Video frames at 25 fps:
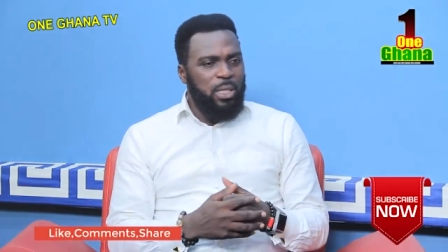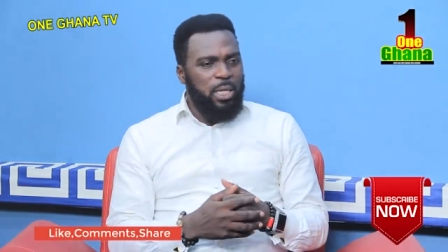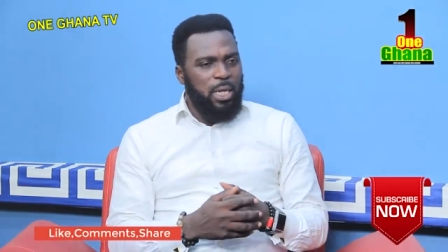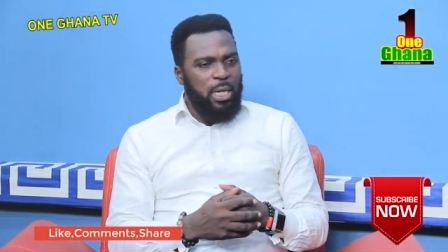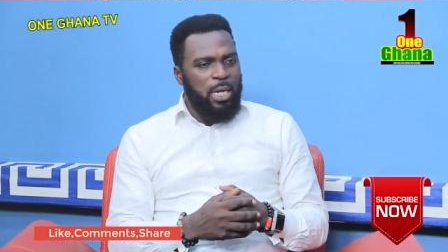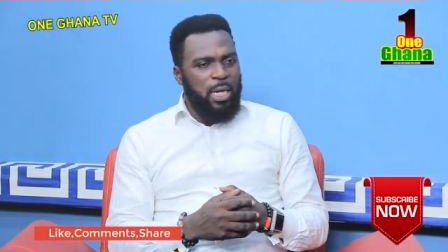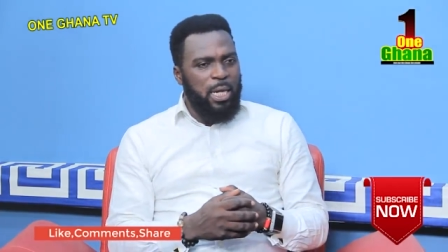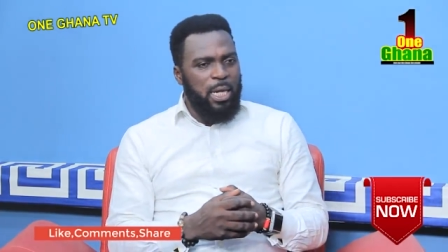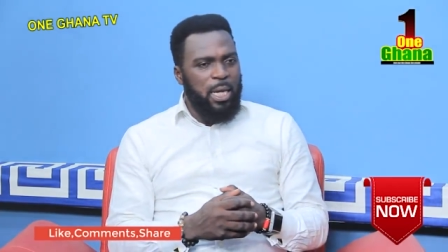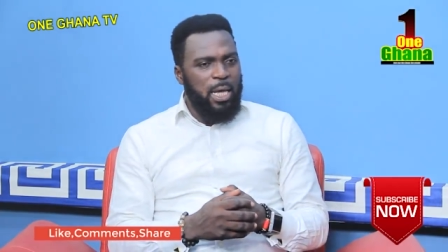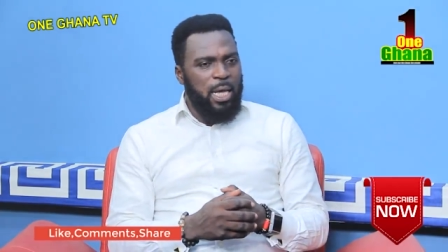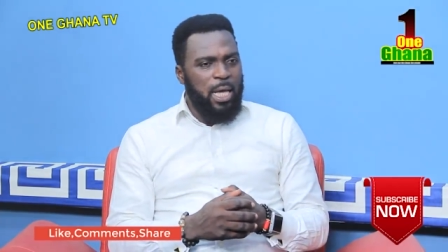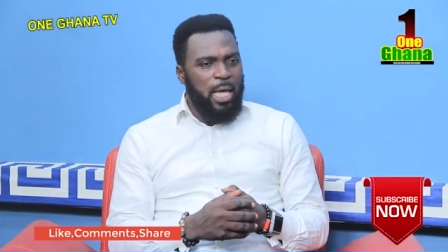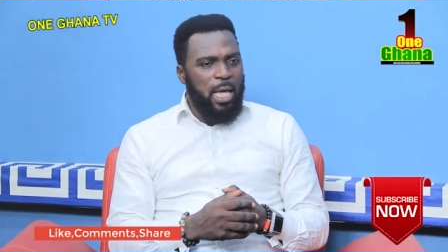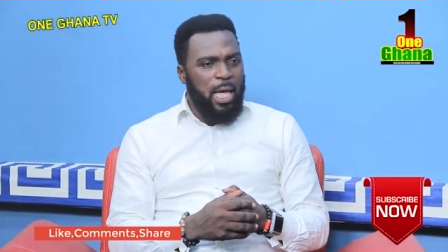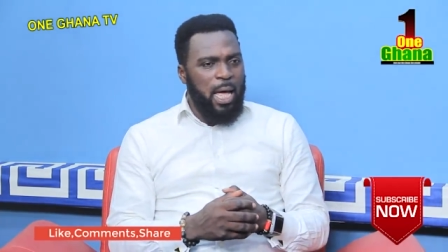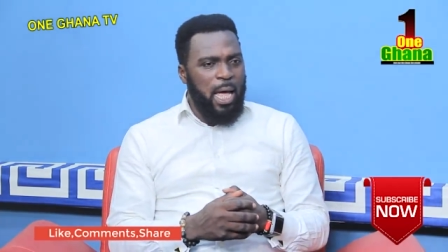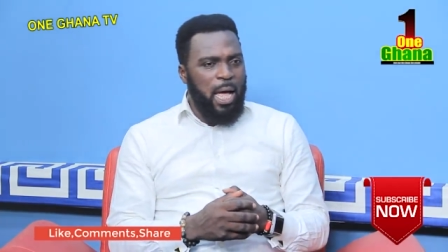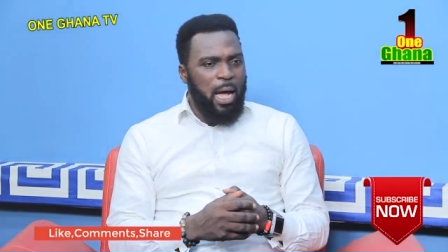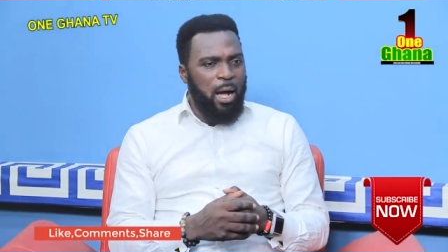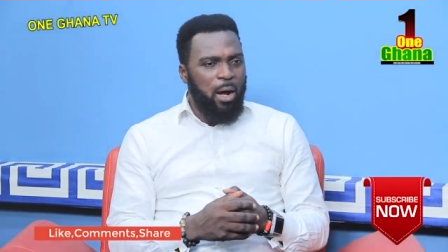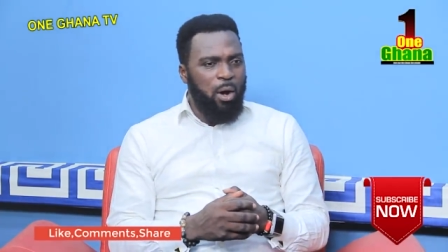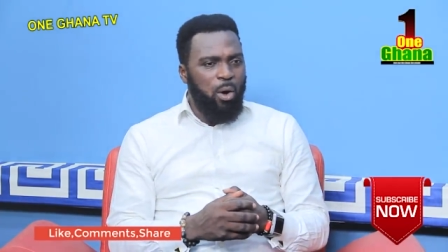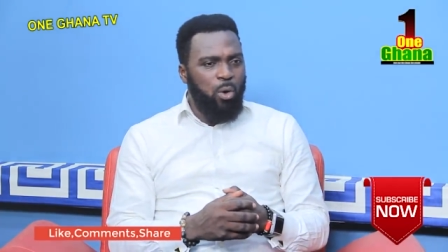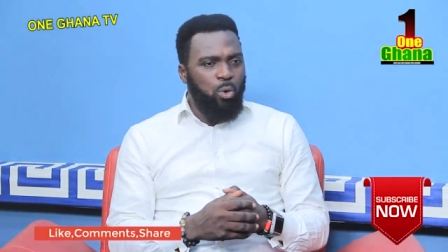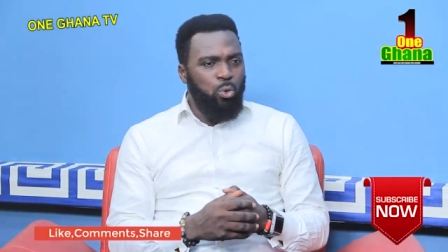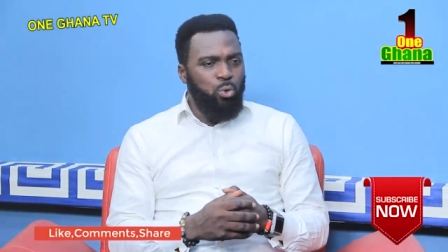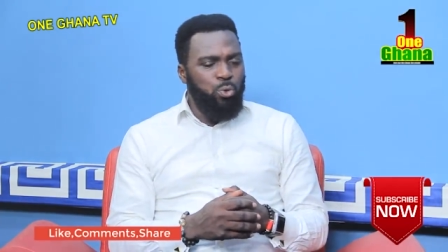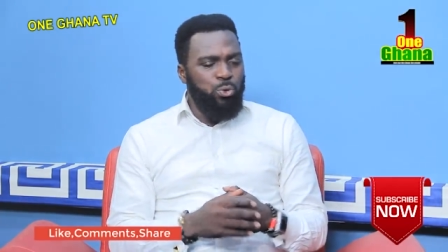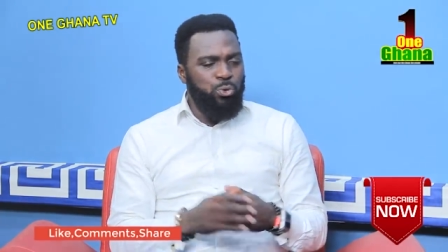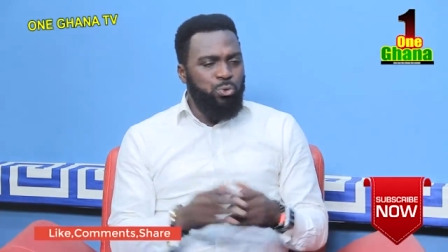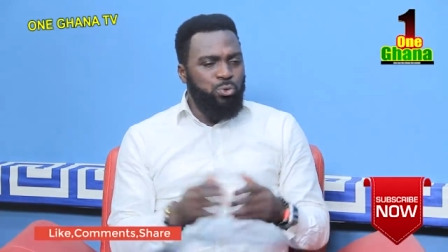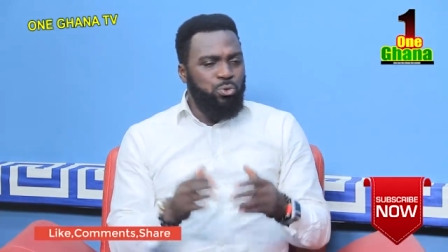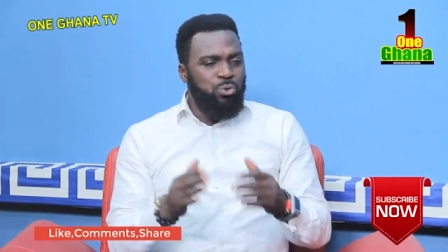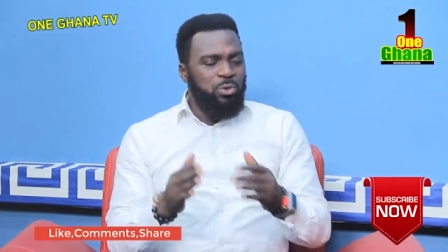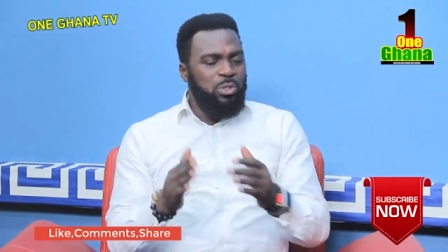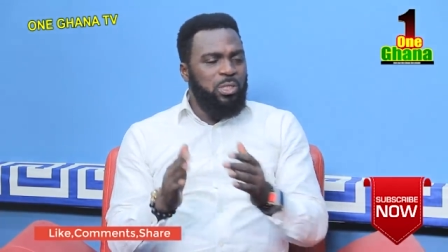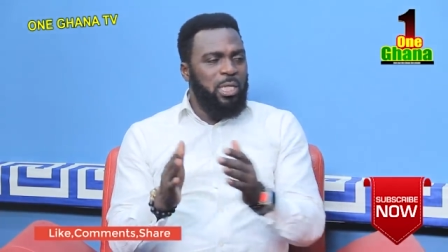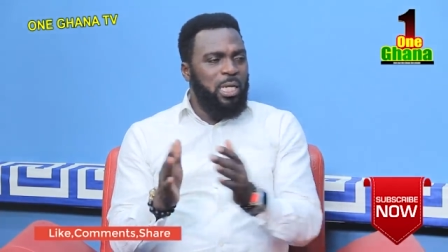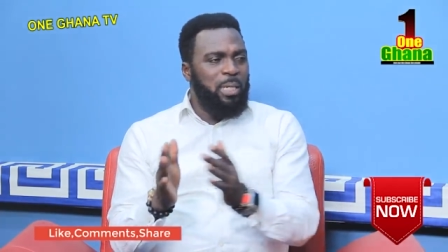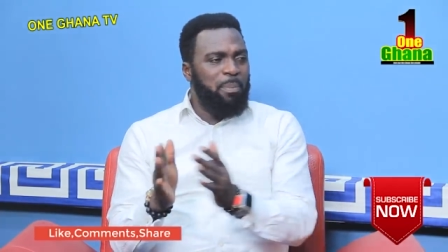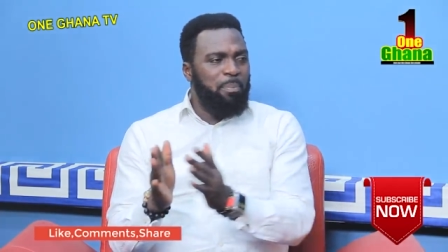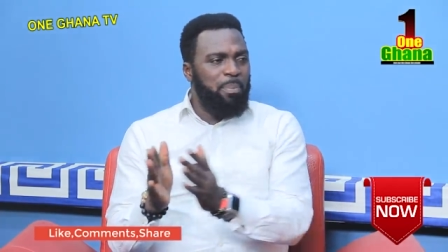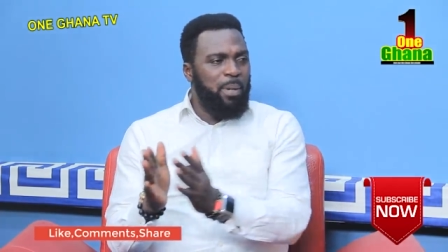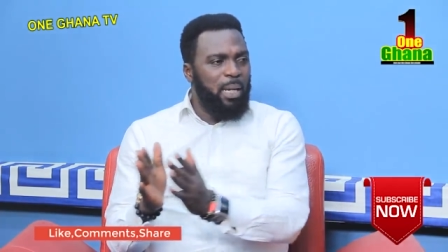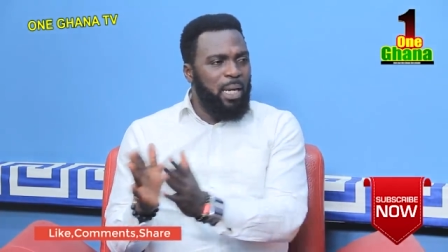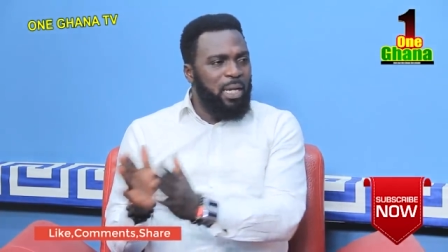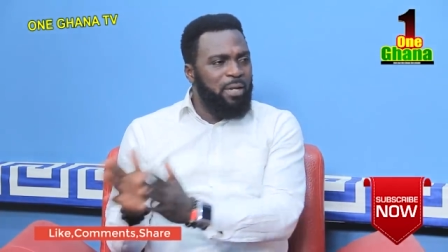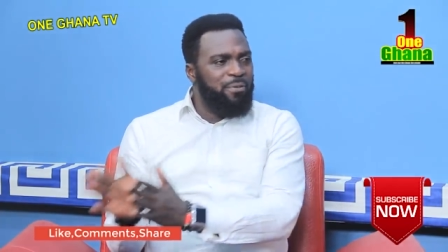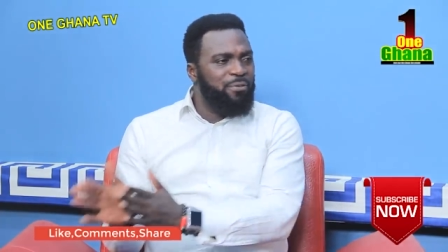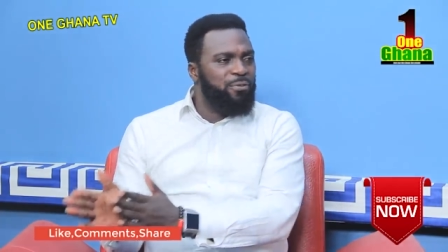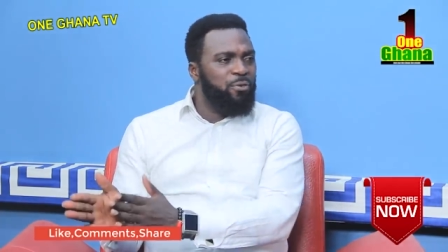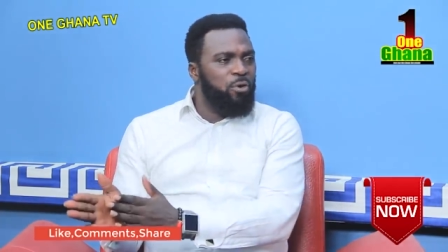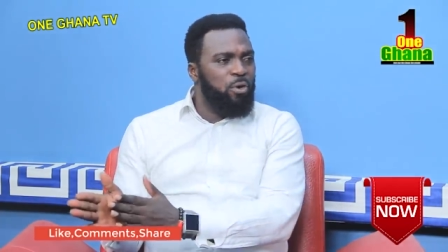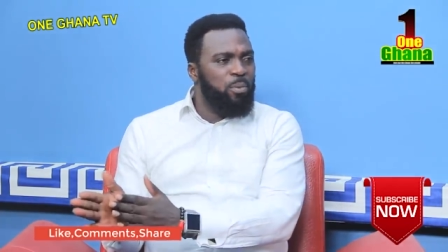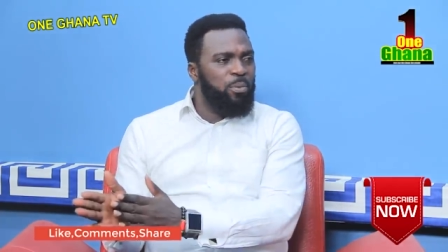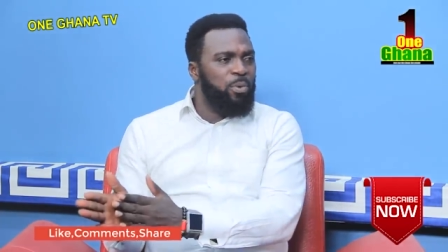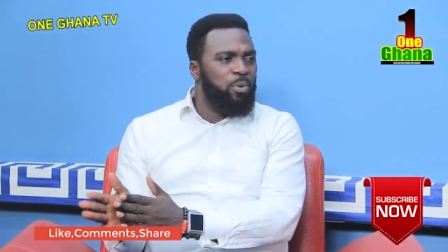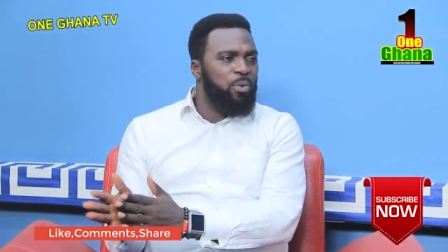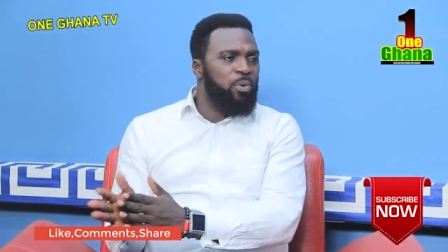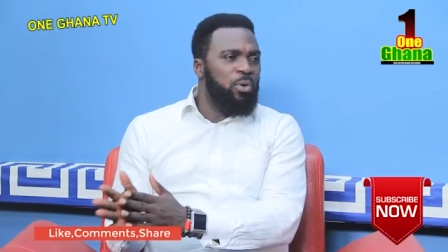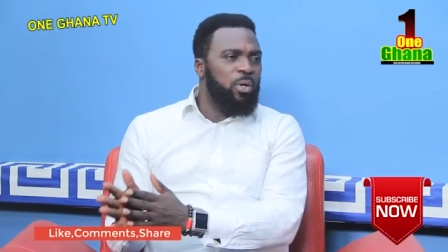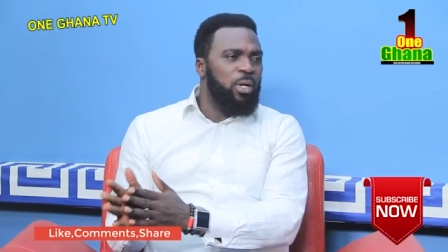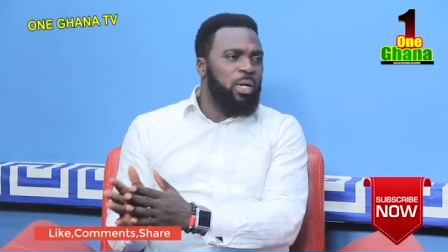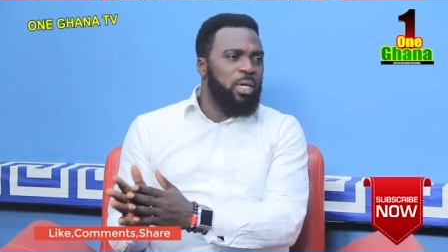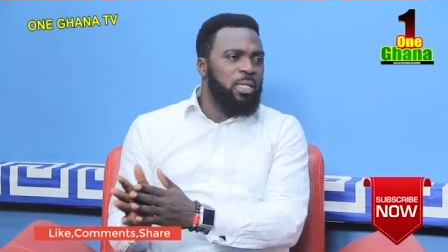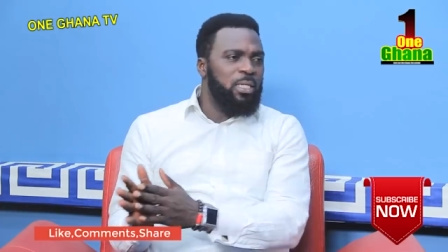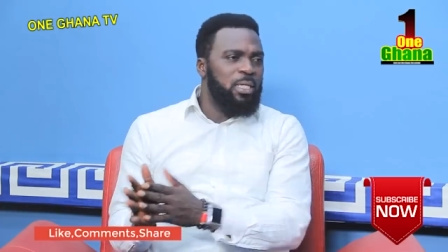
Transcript: eh ah who use that platform no